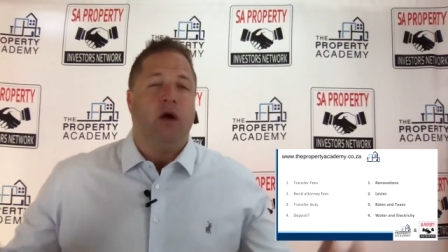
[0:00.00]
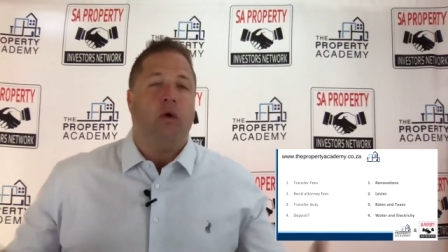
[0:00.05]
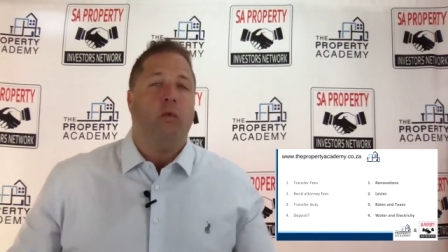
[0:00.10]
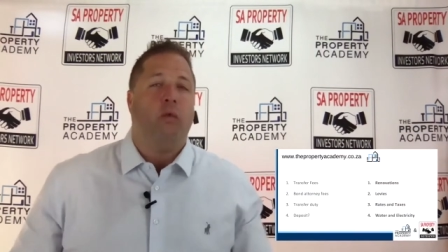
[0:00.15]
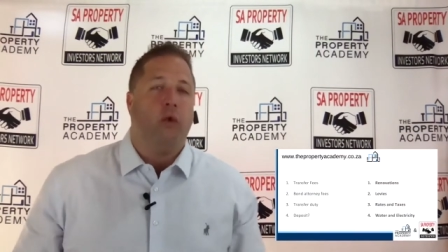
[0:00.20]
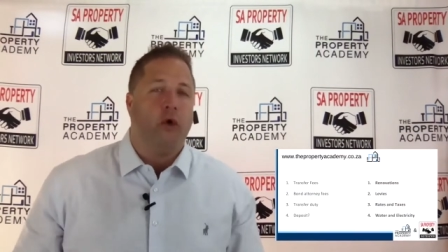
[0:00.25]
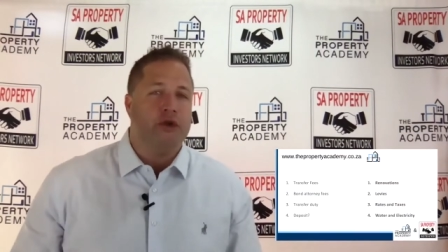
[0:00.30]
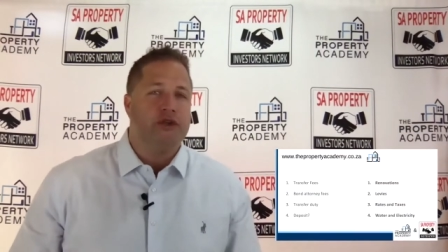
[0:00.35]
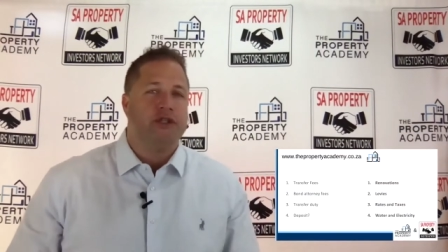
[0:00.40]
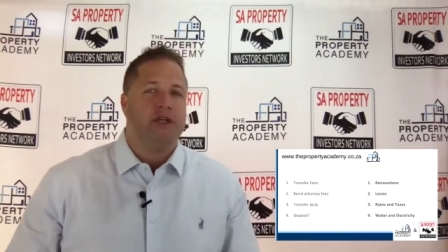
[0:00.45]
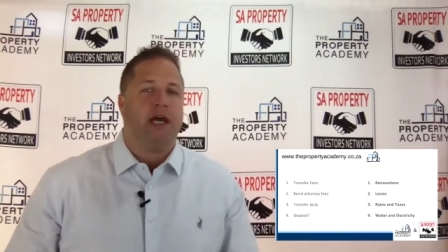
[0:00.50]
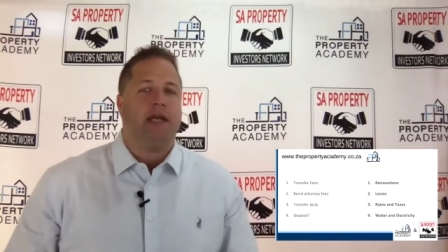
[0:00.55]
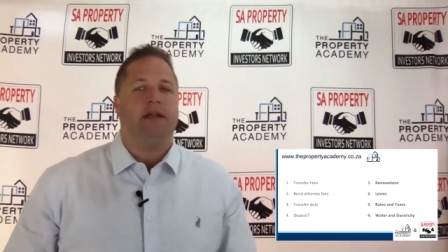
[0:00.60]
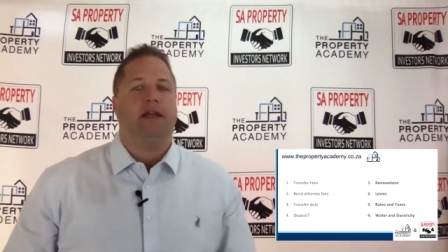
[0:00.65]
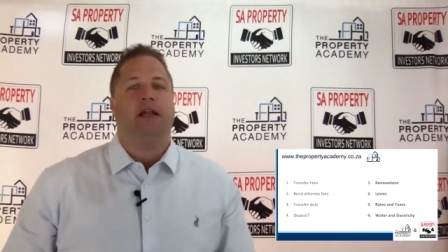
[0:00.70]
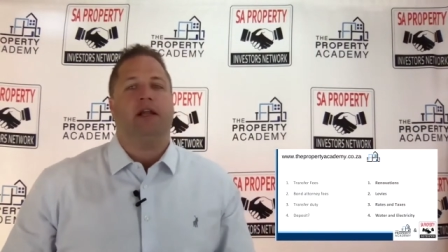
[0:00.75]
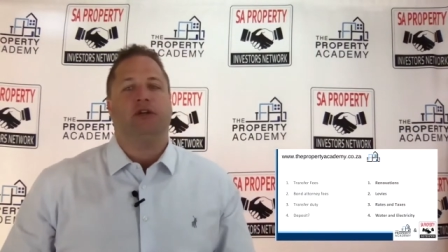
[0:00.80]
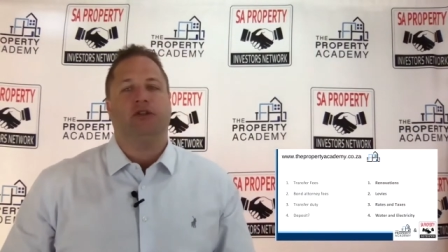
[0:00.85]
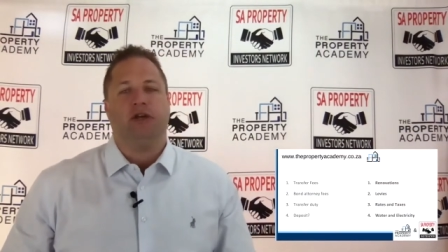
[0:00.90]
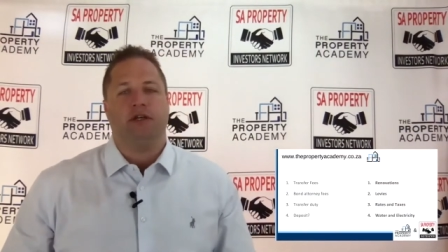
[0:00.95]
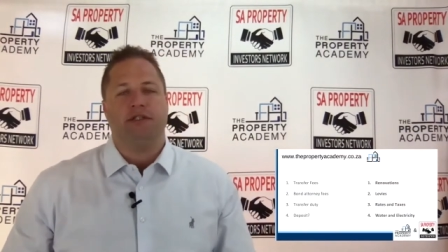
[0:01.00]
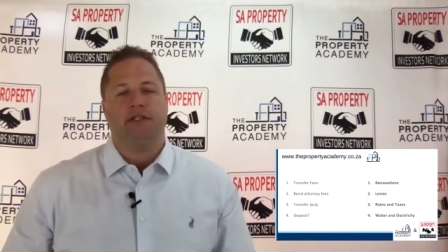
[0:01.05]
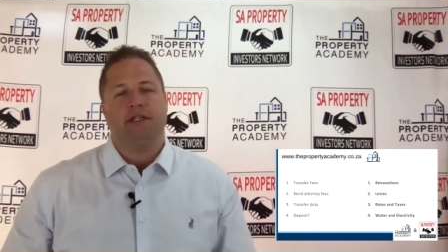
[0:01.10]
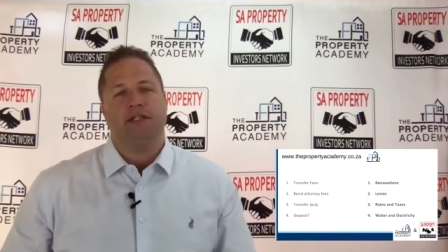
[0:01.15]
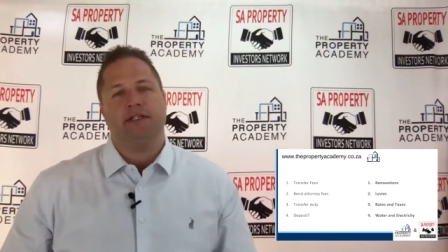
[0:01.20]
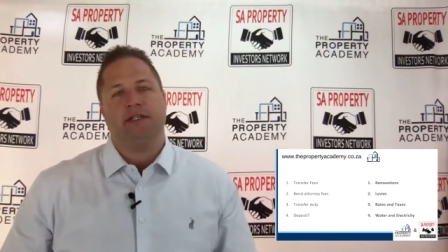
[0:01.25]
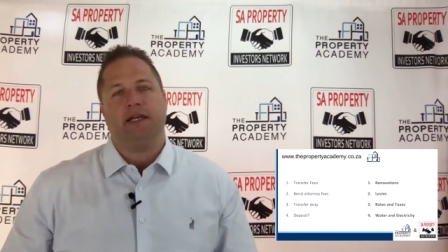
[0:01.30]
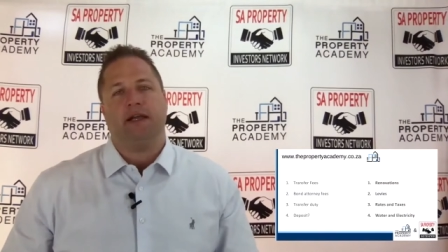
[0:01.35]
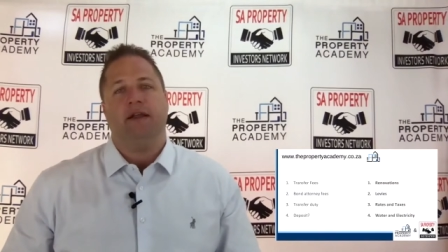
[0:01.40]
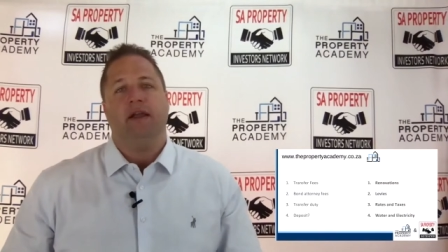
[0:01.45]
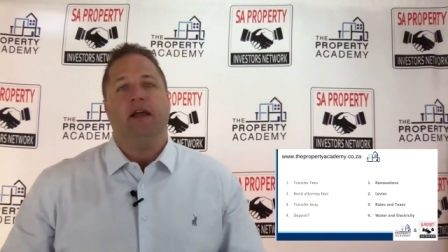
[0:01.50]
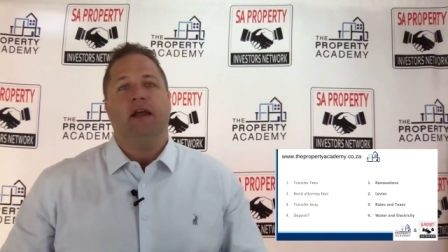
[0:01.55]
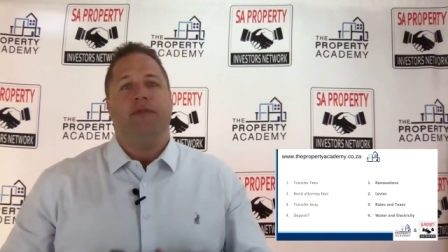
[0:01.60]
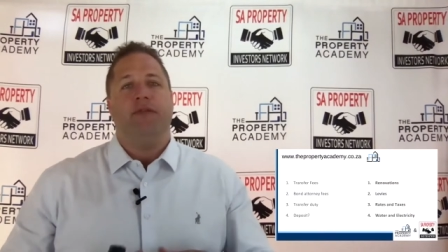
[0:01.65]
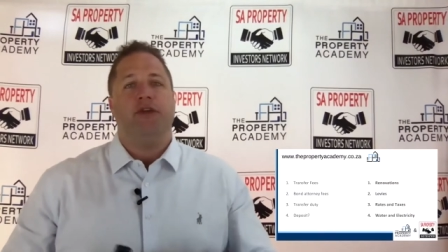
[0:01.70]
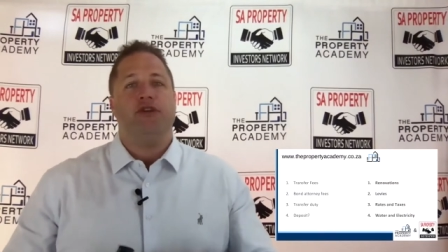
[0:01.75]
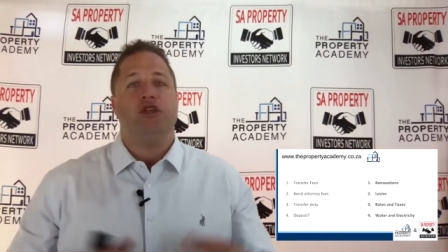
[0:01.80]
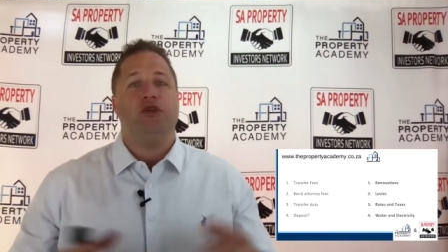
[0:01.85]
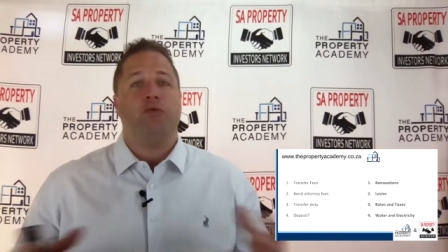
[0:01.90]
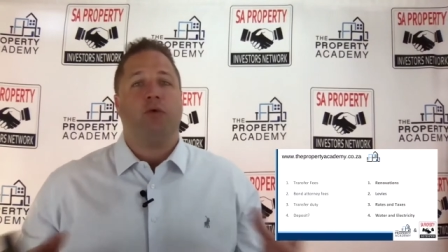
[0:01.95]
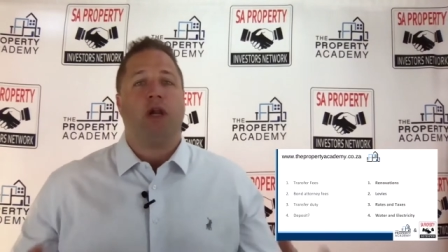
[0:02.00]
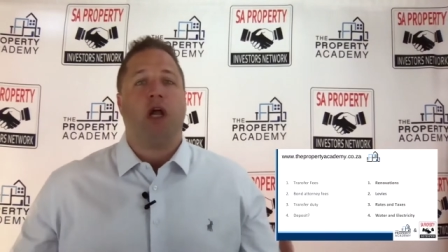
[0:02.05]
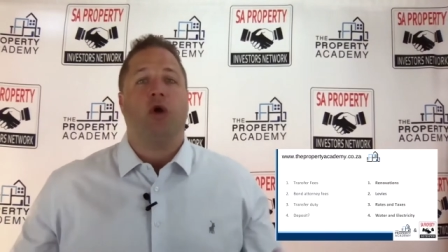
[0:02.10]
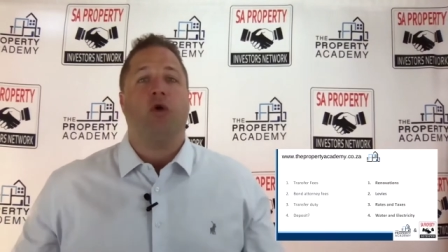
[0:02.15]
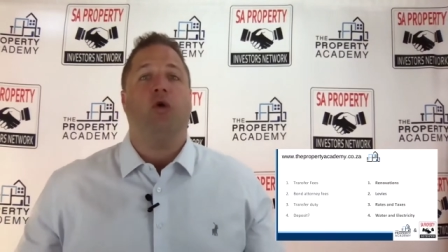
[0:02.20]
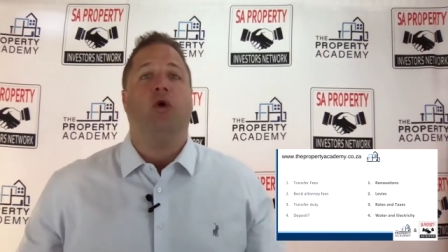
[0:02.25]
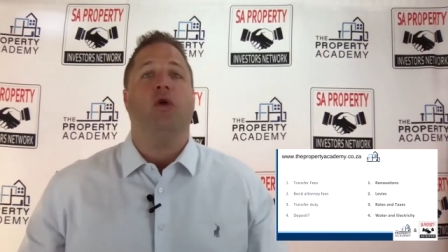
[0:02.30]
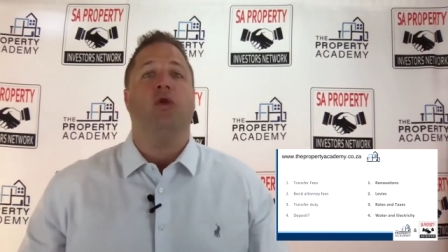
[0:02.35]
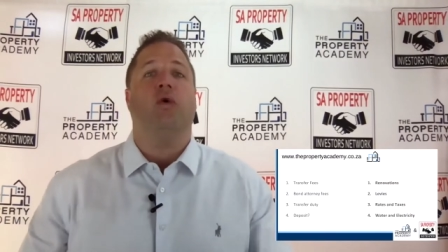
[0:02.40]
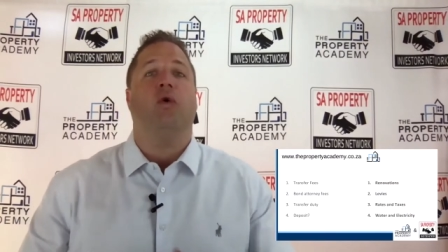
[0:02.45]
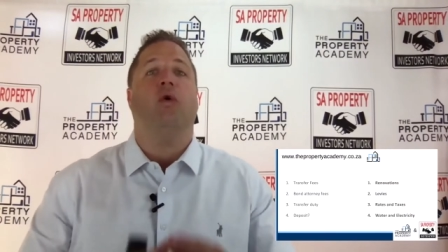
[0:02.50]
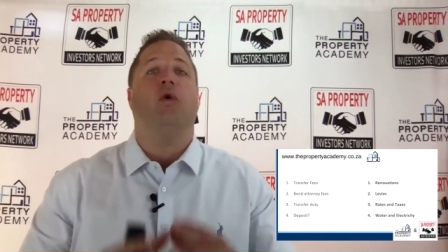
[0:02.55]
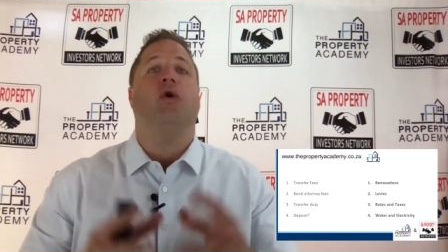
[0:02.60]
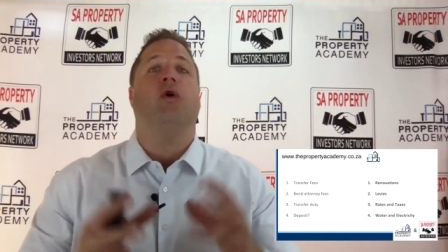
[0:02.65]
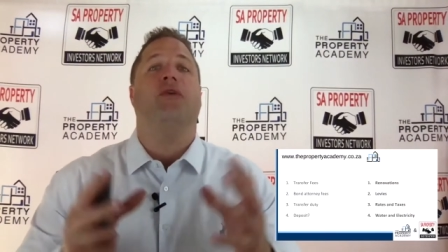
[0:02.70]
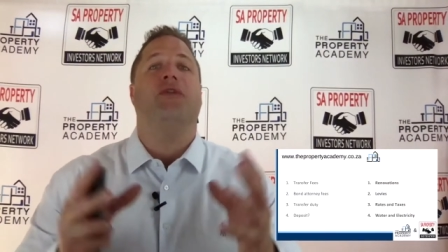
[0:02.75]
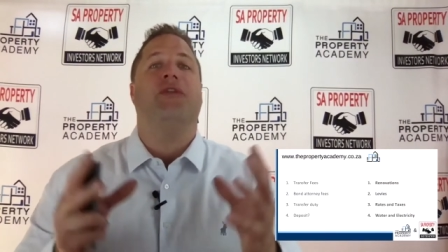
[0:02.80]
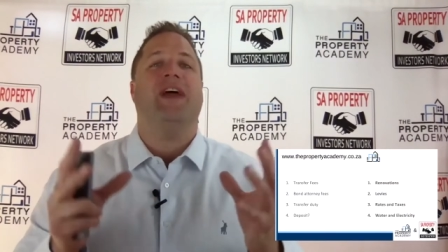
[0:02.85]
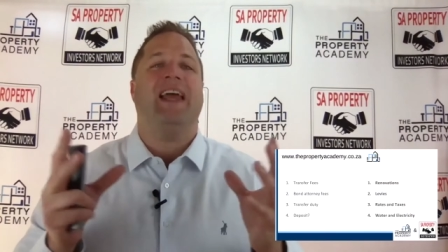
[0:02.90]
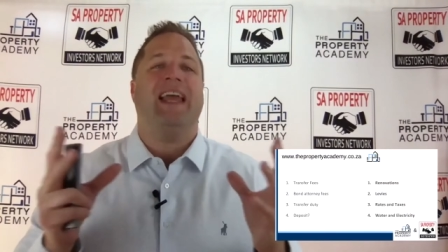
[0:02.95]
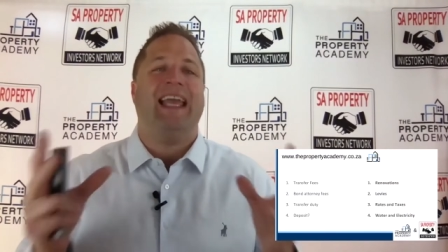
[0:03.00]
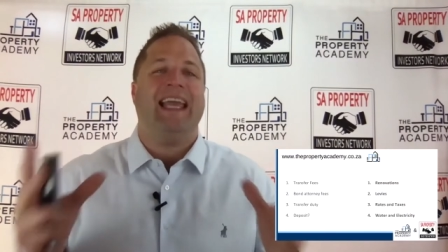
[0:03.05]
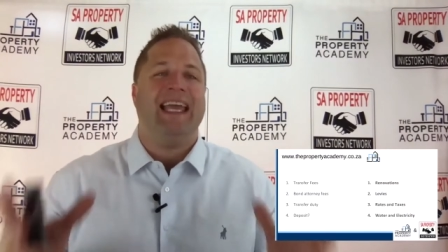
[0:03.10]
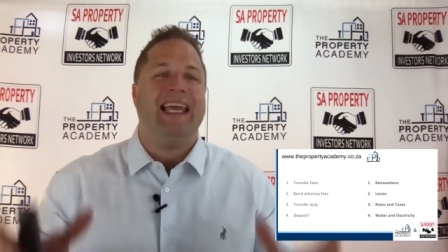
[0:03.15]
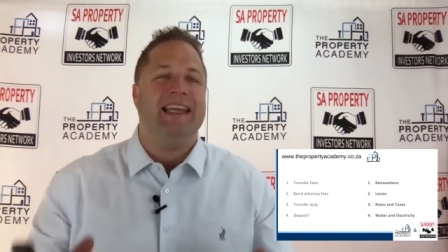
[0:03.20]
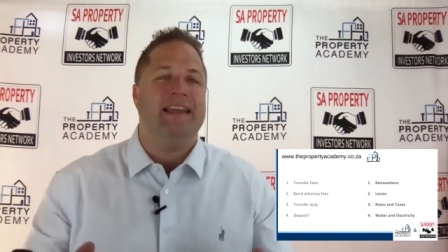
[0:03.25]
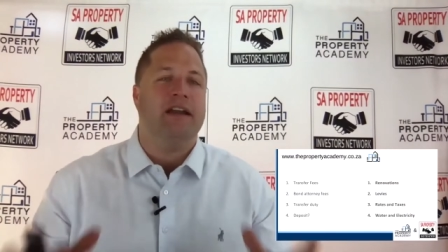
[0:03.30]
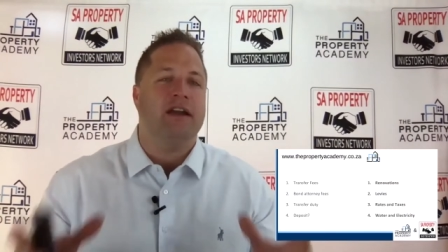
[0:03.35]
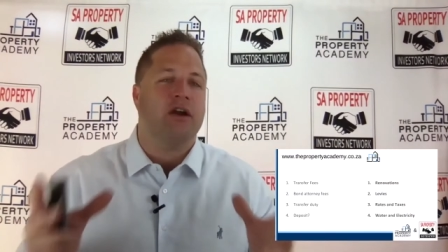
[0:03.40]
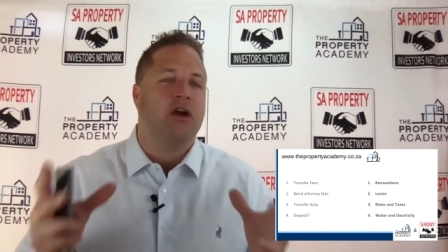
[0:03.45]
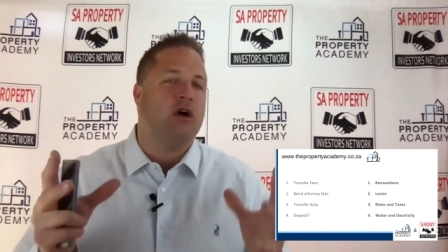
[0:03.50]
water and electricity? This is what I call all the hidden